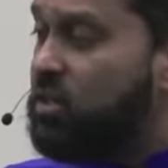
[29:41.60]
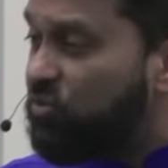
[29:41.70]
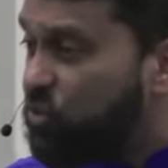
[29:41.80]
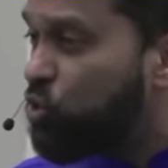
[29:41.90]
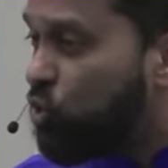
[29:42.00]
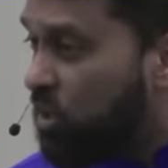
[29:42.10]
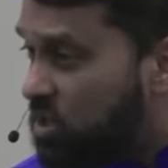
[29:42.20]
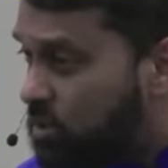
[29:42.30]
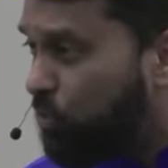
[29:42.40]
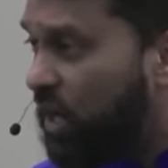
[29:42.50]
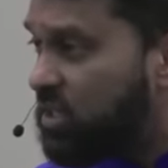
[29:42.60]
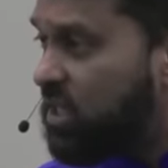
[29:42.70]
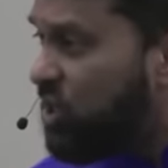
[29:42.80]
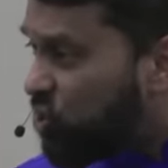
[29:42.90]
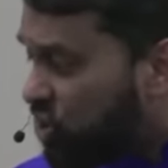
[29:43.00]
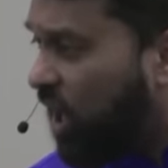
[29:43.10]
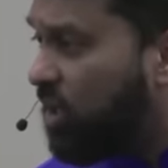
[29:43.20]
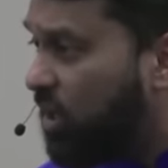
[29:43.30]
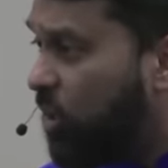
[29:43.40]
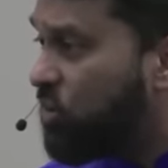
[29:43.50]
future is bright.
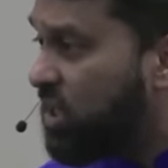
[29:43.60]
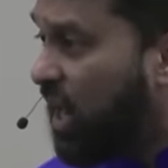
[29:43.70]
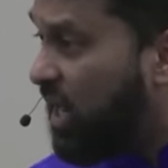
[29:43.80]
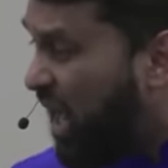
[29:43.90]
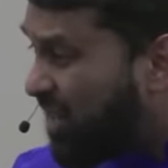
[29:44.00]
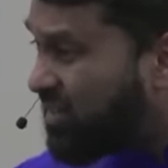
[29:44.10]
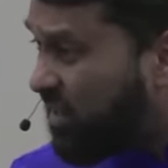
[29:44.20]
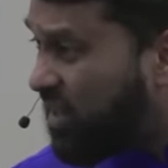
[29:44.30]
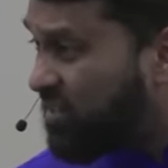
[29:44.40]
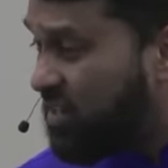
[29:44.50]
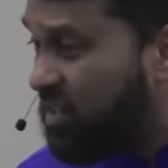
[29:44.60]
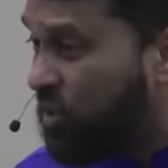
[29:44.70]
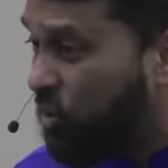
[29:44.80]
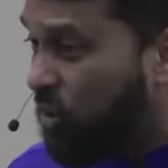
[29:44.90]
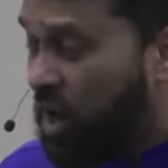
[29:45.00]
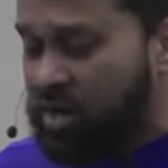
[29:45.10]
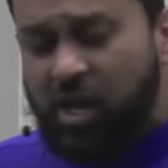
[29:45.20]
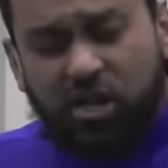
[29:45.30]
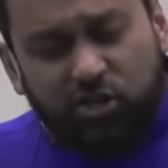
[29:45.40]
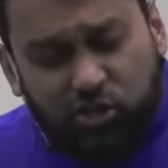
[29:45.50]
Insha'Allah ta'ala, as Allah says in the Quran,
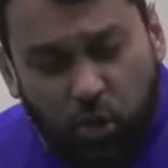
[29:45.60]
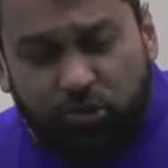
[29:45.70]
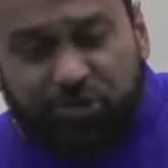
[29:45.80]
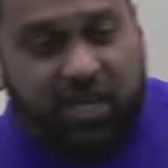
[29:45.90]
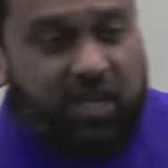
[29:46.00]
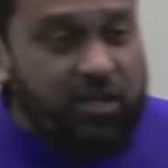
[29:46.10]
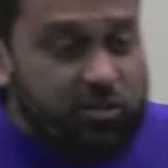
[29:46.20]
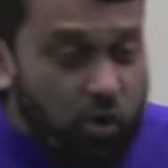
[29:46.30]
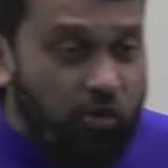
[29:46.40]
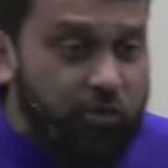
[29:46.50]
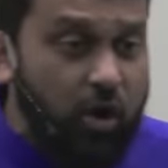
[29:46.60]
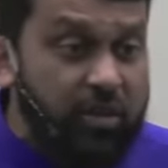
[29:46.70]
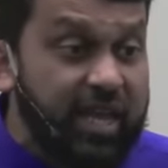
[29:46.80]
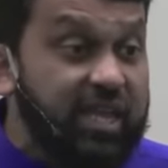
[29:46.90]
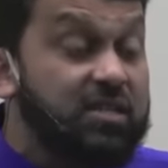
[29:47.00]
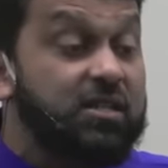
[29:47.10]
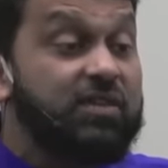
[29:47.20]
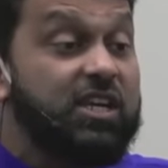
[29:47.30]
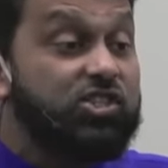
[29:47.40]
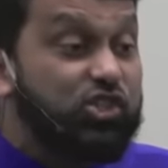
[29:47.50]
don't think it is overall negative,
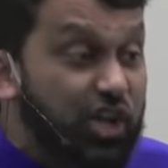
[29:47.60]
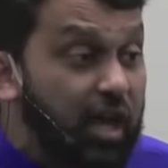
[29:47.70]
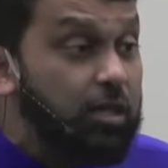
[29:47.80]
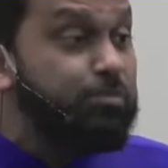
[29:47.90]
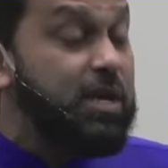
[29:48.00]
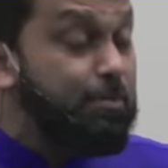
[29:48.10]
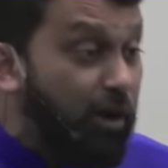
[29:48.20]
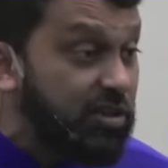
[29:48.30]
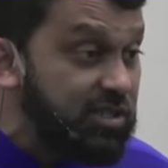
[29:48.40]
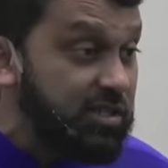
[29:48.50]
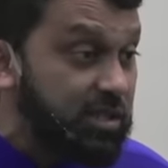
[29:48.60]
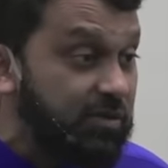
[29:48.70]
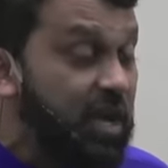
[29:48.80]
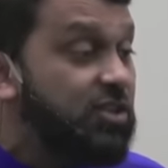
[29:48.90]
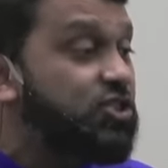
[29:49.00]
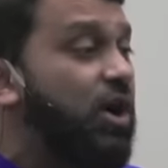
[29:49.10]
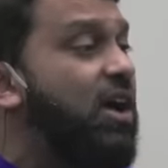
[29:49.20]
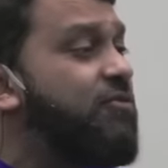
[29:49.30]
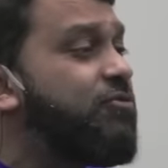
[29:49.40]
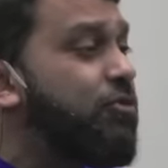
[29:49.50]
it shall be positive. So
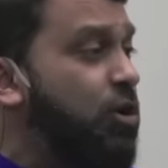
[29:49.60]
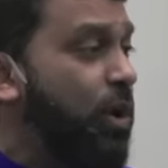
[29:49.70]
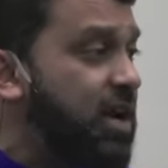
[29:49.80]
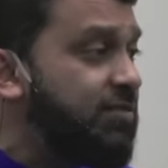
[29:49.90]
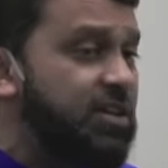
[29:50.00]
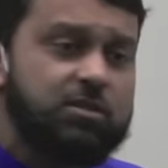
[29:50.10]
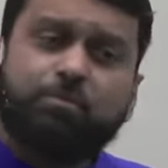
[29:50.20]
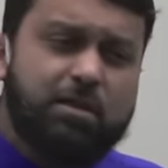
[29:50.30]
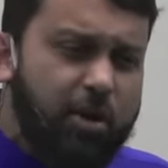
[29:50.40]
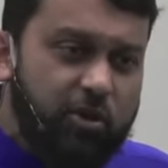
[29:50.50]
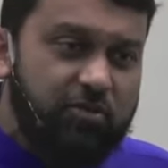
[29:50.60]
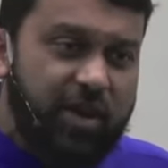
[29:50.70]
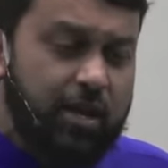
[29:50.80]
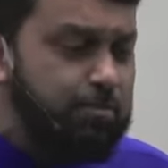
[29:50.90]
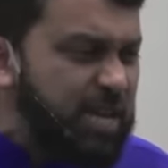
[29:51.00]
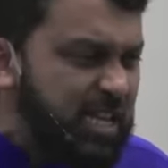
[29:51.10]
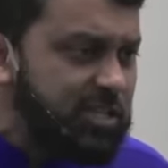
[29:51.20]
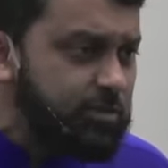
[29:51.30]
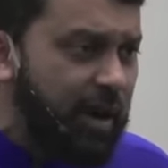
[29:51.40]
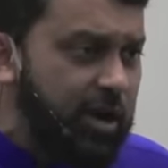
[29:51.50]
every one of us be motivated, be
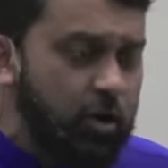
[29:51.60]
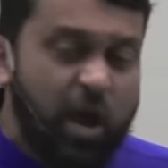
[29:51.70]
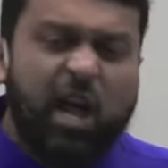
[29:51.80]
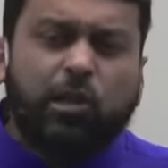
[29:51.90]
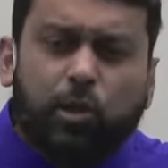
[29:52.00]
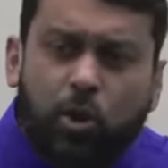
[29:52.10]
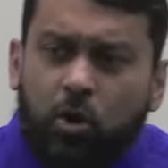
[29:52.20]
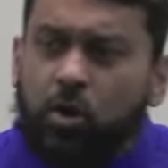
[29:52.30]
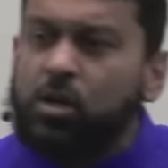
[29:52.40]
inspired, learn,